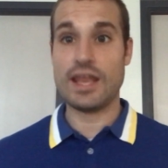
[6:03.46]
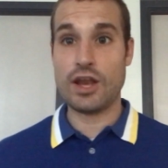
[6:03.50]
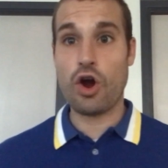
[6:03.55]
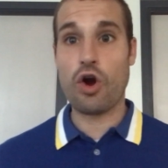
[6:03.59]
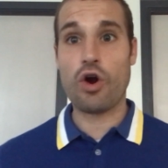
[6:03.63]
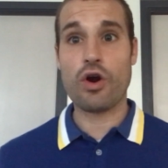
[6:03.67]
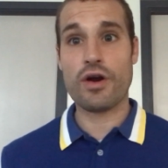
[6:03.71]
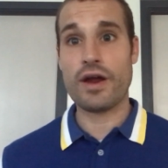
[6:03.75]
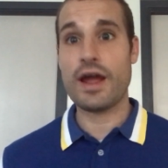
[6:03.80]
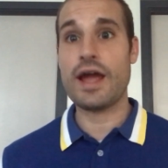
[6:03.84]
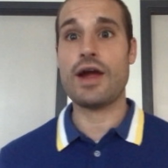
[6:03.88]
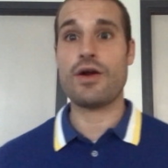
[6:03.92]
in
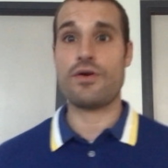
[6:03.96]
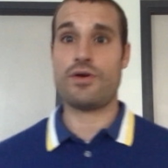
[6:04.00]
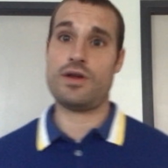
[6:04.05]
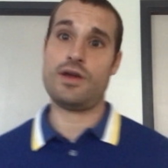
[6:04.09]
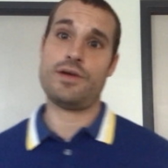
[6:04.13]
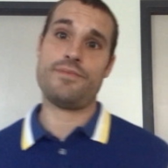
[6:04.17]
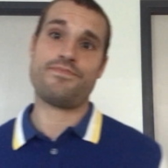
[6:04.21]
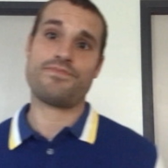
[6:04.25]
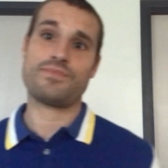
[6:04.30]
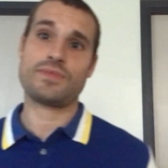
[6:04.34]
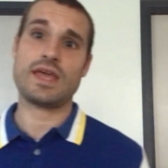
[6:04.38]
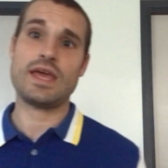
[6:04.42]
our
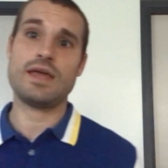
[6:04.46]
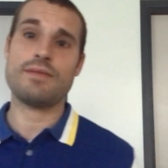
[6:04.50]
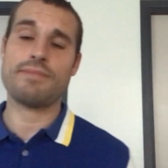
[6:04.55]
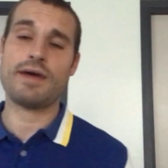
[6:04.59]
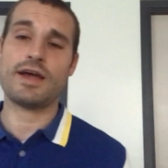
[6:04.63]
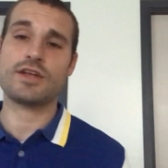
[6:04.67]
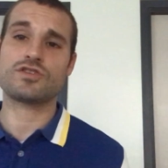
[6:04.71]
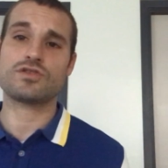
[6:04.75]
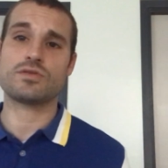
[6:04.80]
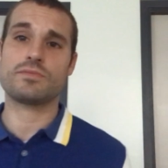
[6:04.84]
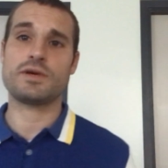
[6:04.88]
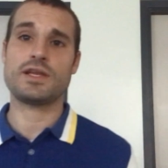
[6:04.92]
area, in
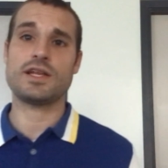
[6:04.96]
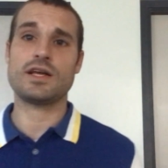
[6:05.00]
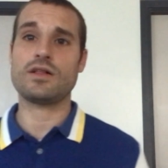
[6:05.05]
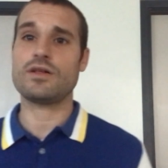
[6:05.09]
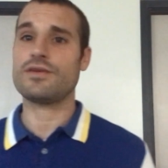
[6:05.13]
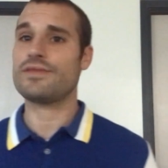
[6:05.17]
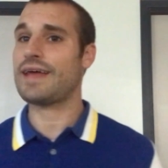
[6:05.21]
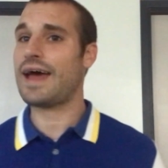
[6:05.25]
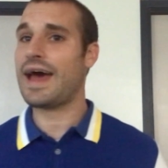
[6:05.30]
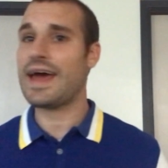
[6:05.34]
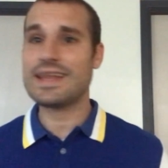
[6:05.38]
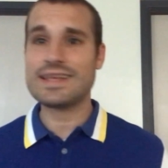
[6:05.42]
Metro
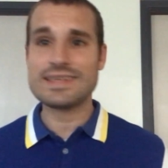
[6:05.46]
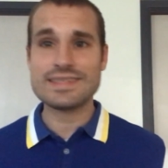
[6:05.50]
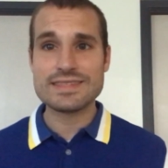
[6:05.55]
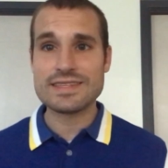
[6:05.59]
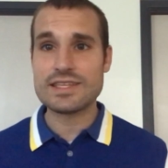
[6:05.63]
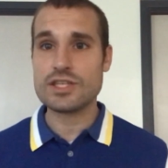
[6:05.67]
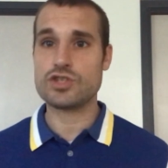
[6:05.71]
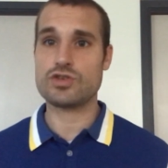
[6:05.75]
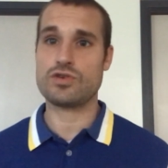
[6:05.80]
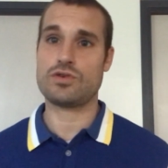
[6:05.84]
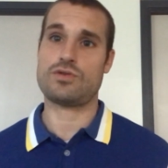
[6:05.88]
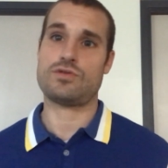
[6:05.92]
Manila. That is
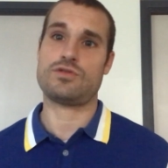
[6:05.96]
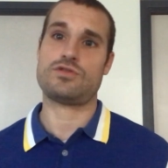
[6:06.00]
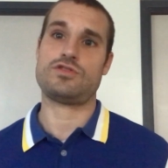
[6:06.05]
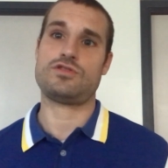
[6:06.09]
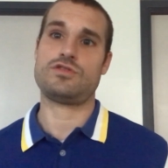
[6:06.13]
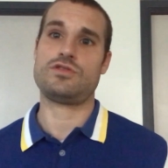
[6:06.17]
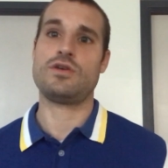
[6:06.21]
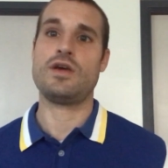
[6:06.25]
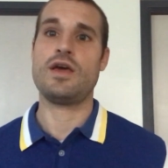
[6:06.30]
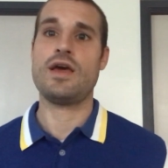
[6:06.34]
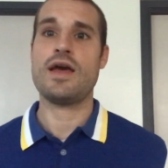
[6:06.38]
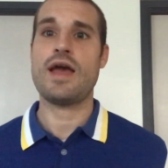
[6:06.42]
the
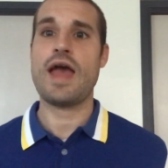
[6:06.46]
church.